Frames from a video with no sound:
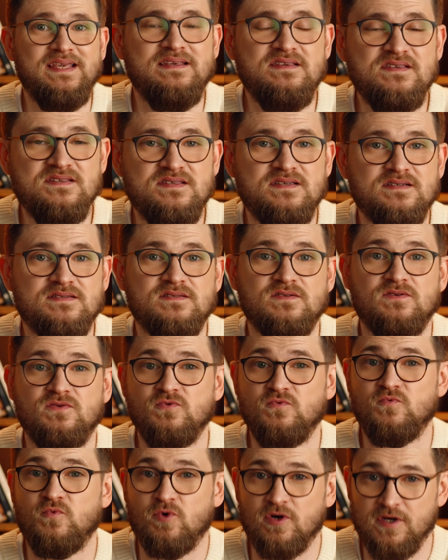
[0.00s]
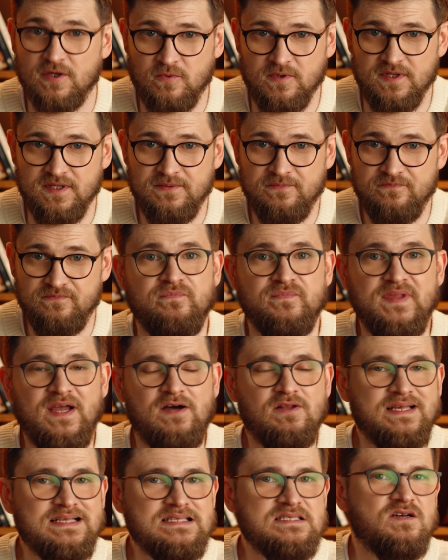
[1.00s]
easiest to work with.
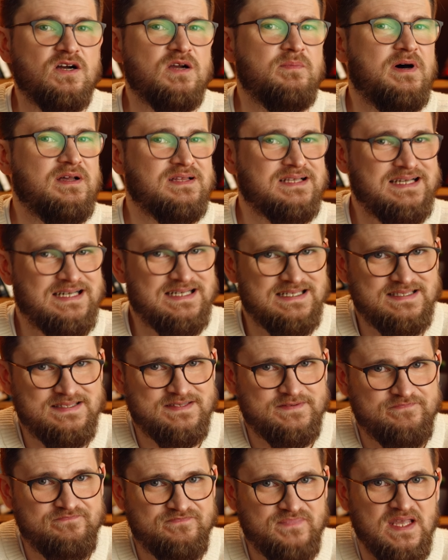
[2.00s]
Now let's talk about costs.